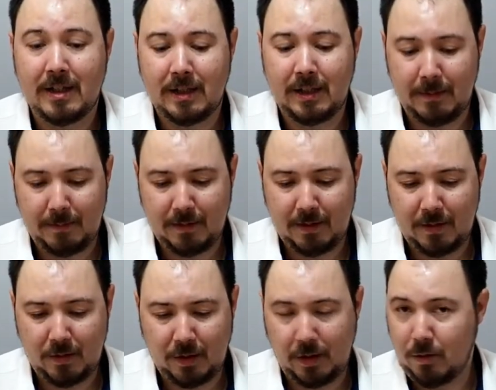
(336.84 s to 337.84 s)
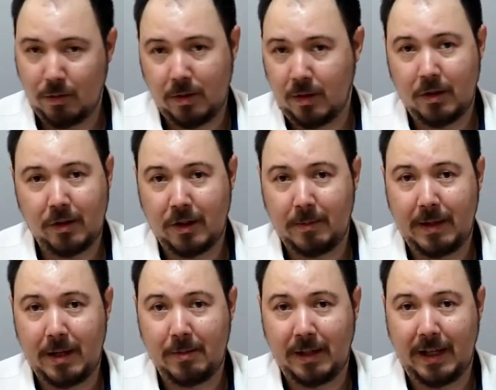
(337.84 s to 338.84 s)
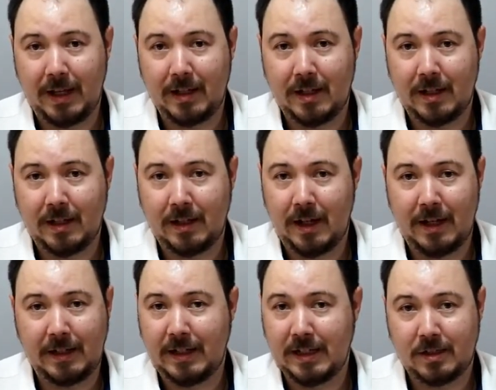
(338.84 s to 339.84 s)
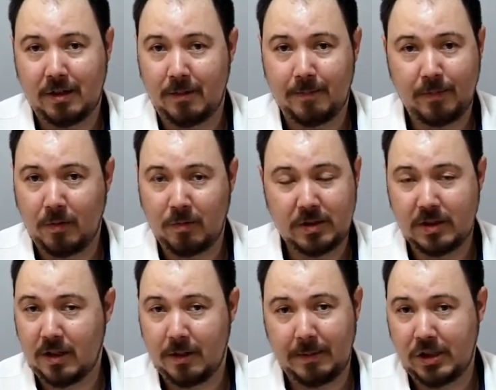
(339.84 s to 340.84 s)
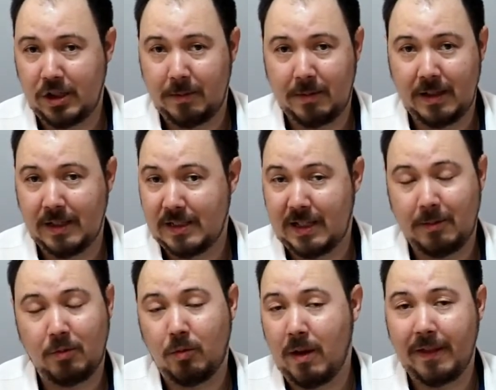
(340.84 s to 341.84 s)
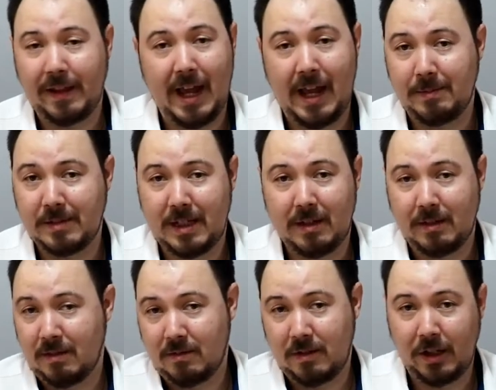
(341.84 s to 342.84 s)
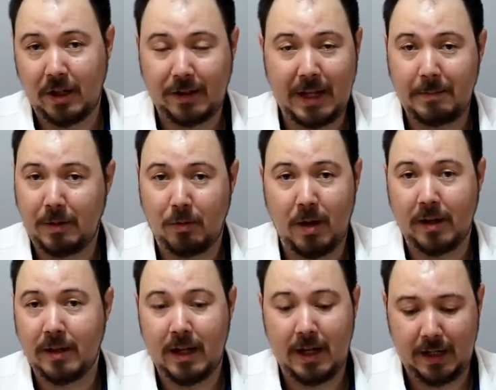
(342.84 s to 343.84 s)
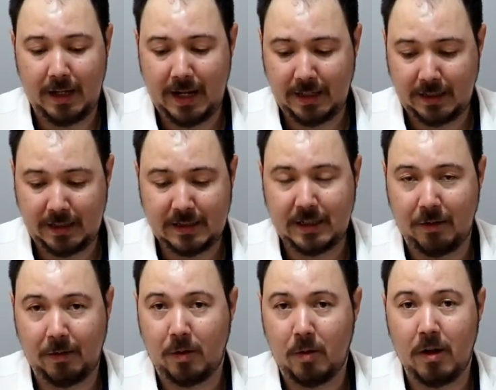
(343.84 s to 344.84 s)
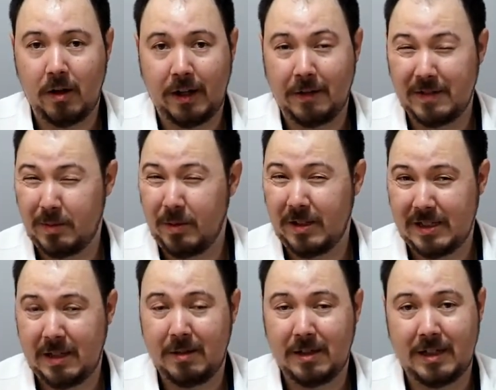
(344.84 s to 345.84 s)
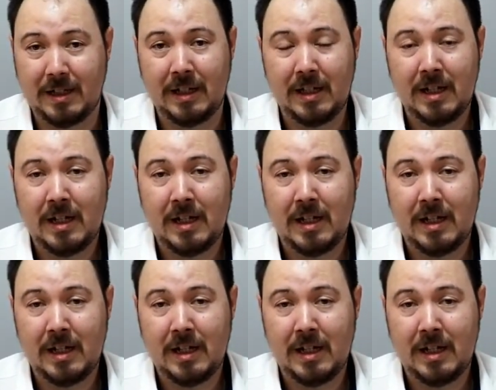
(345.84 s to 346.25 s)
you're not going to be able to get a desktop which is going to be cheaper than this, that will run the games that can be run. And considering the quality of it, it's pretty similar to